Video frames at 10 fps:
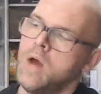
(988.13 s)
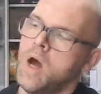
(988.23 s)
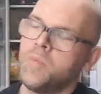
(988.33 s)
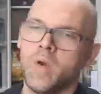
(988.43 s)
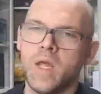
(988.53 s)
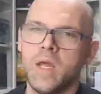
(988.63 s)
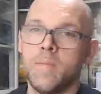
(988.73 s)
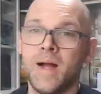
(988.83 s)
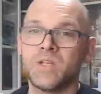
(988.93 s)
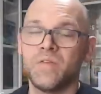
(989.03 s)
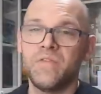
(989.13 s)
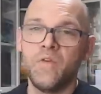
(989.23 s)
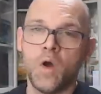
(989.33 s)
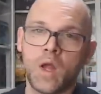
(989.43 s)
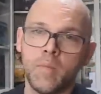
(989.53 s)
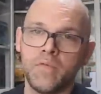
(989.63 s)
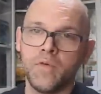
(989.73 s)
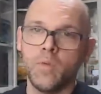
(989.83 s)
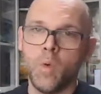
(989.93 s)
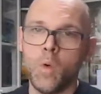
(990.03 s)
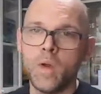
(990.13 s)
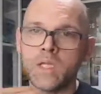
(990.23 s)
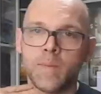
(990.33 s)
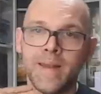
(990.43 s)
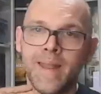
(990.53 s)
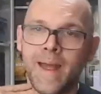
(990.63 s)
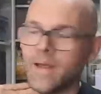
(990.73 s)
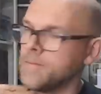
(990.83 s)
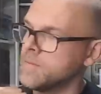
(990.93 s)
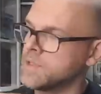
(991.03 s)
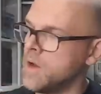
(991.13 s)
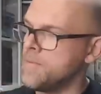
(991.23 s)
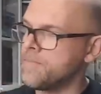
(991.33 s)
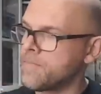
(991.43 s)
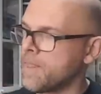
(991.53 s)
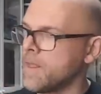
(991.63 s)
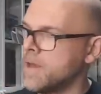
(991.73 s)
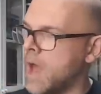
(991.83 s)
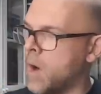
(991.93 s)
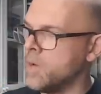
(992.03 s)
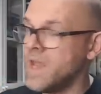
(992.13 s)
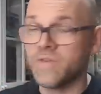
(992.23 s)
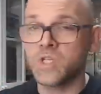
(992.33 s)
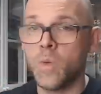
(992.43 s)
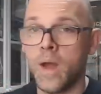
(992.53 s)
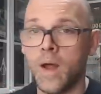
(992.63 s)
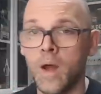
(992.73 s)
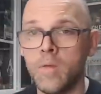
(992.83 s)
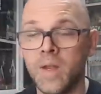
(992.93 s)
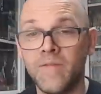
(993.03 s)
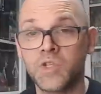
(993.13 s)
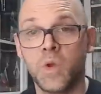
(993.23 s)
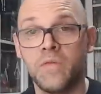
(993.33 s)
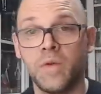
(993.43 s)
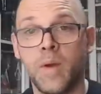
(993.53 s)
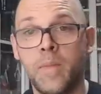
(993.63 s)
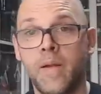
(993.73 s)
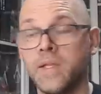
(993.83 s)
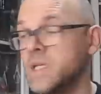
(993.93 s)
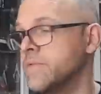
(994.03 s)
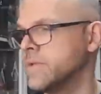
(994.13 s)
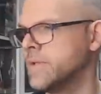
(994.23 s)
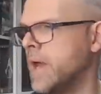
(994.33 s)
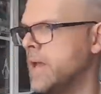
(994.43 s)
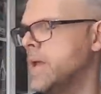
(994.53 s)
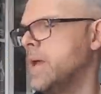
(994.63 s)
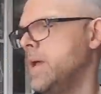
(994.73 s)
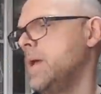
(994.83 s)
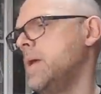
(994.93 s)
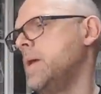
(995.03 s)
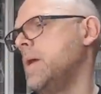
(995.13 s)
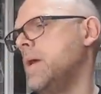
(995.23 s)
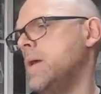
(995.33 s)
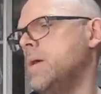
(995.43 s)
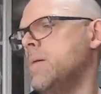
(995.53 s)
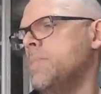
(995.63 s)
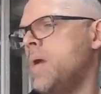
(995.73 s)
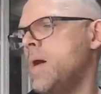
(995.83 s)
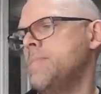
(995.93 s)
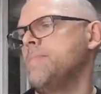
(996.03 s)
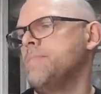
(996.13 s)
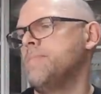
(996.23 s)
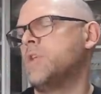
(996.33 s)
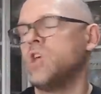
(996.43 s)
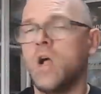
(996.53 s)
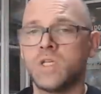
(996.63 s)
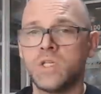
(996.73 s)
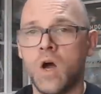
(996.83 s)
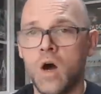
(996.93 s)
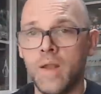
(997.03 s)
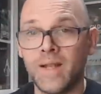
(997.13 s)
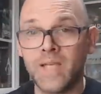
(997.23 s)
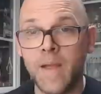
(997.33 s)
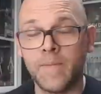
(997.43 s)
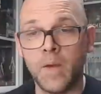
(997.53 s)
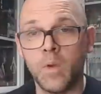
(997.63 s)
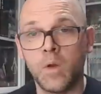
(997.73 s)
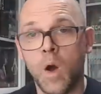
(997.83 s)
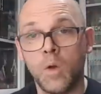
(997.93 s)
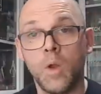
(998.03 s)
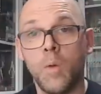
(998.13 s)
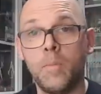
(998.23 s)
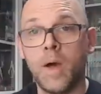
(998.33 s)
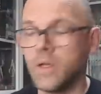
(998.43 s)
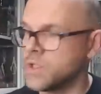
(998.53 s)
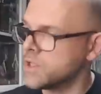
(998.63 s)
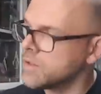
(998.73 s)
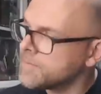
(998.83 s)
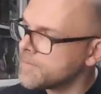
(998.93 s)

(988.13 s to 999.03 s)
I'd probably imagine a foot coming through the wall into my neck. So, yeah, I would never swear at home. I never swear in front of my parents even today. But the chances are that tape deck would have got a good old punch.